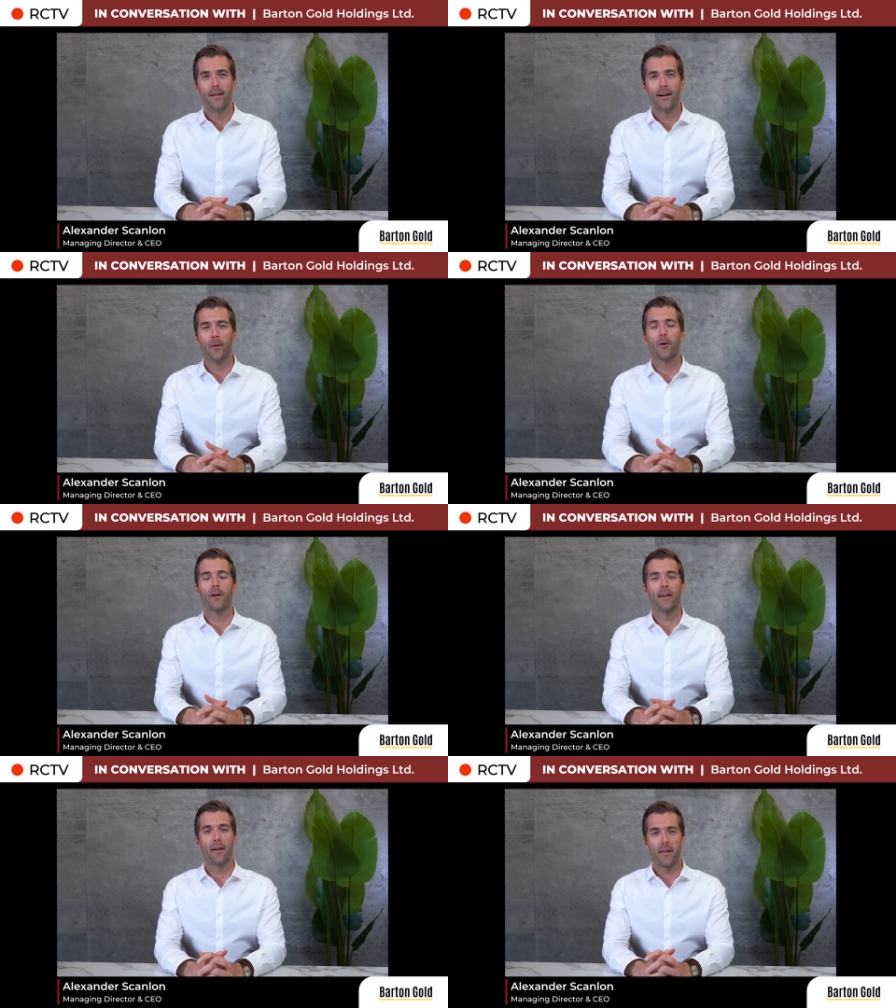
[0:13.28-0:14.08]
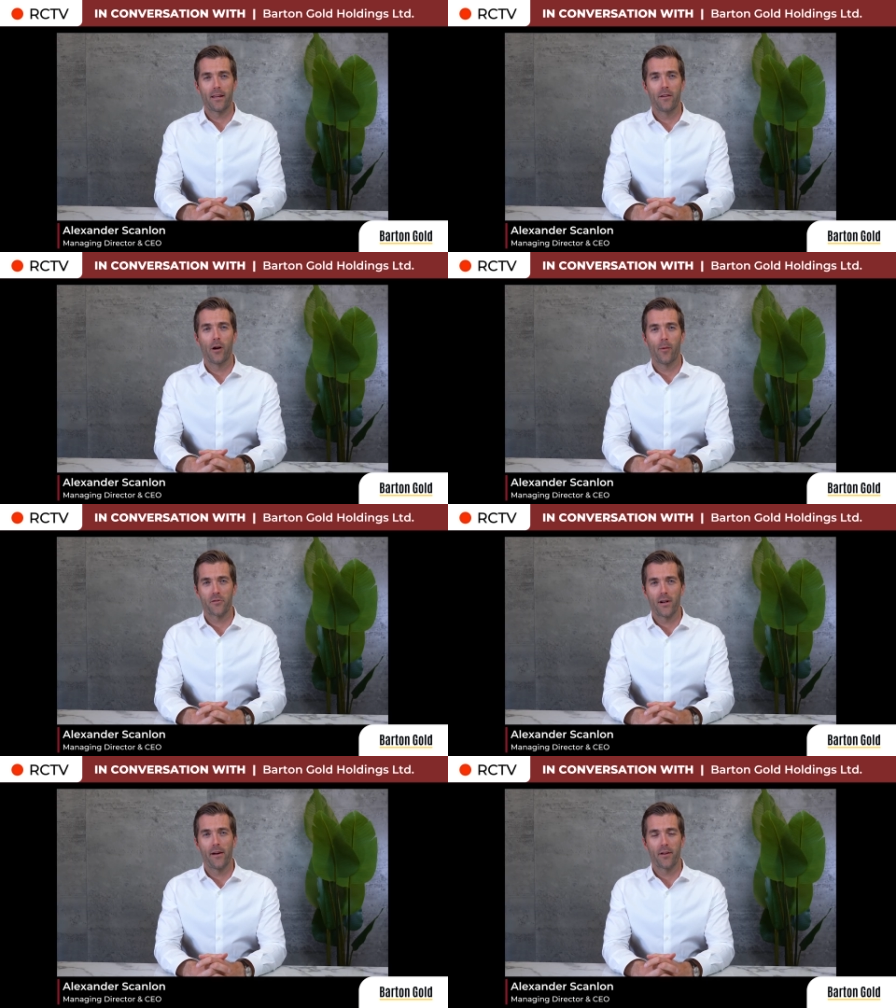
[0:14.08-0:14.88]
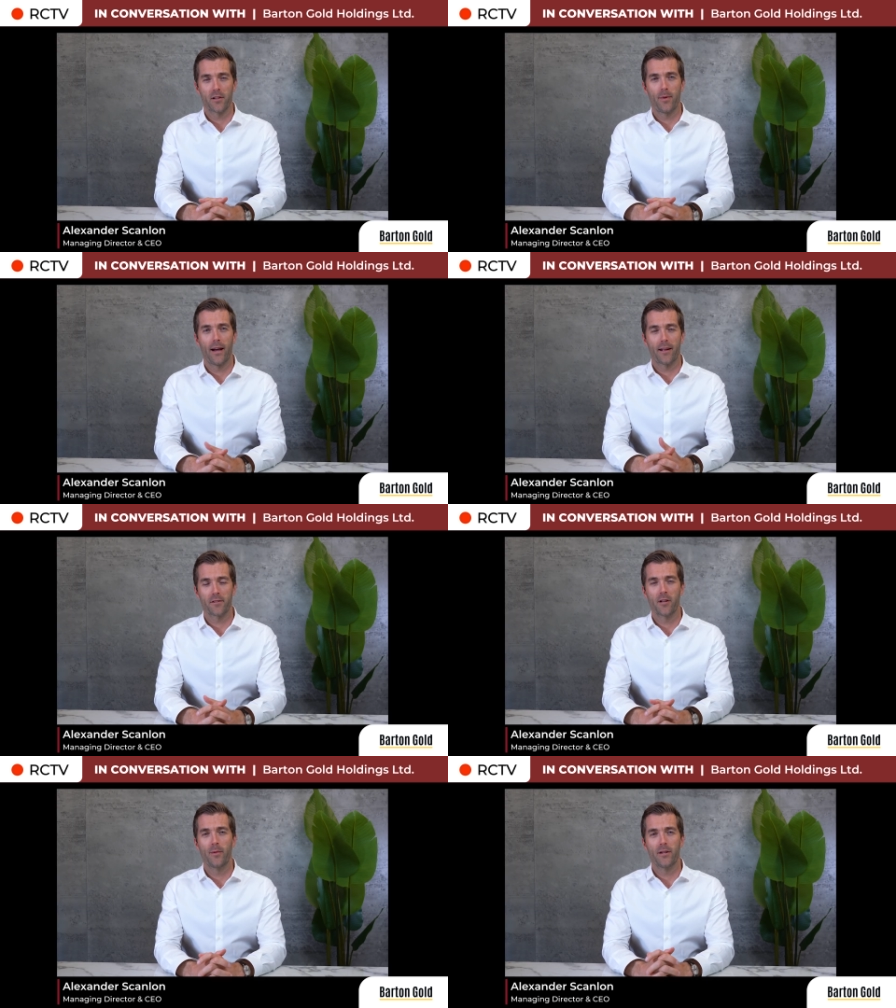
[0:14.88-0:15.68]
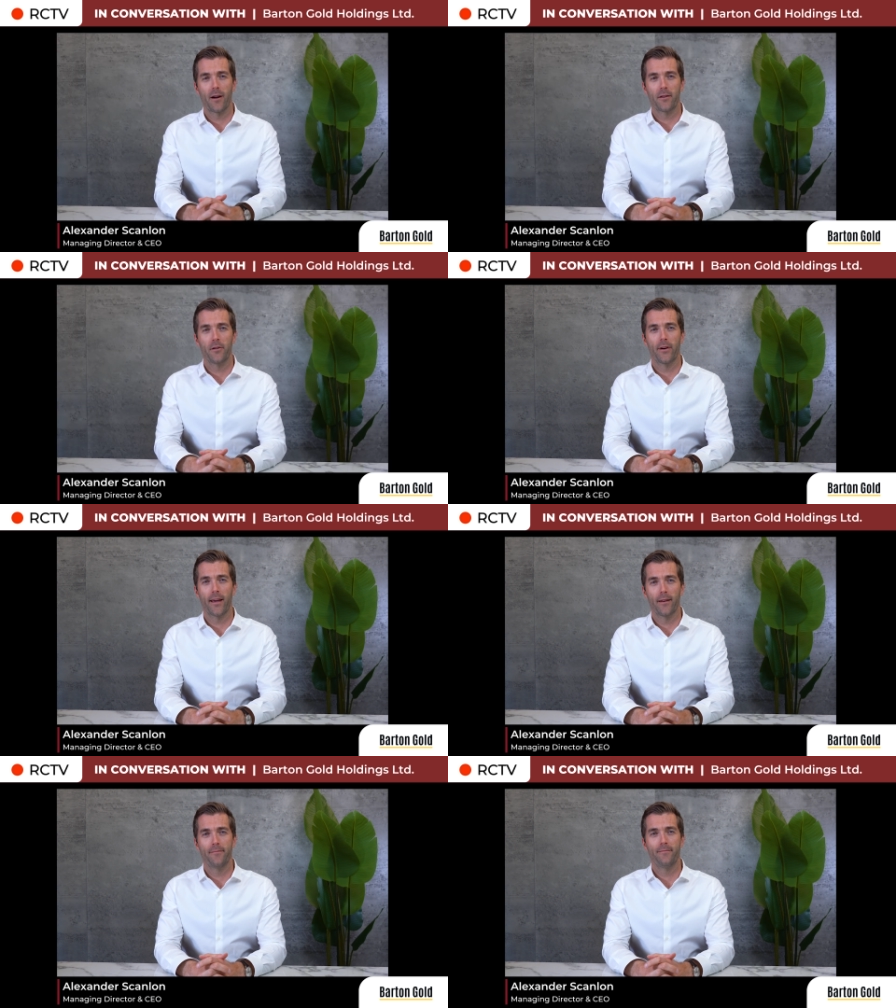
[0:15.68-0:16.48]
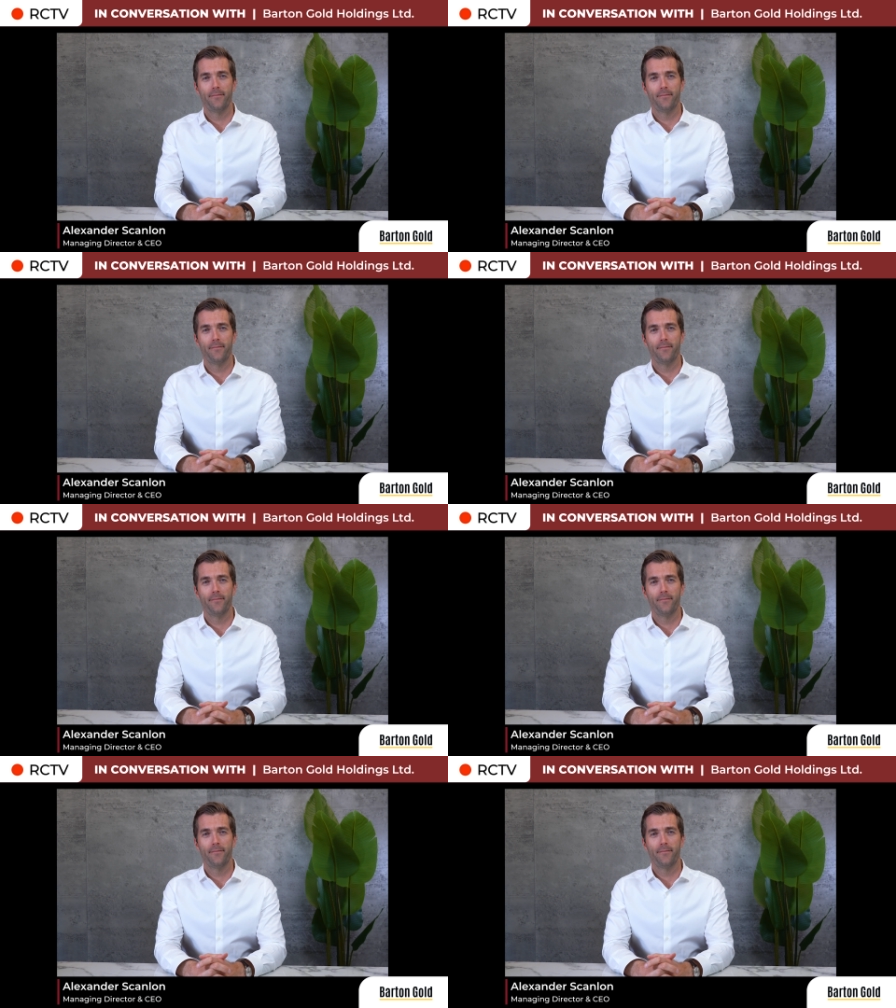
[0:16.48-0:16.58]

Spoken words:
Hi, Mark. Yeah, thank you very much for having us back. It's good to be talking to you again.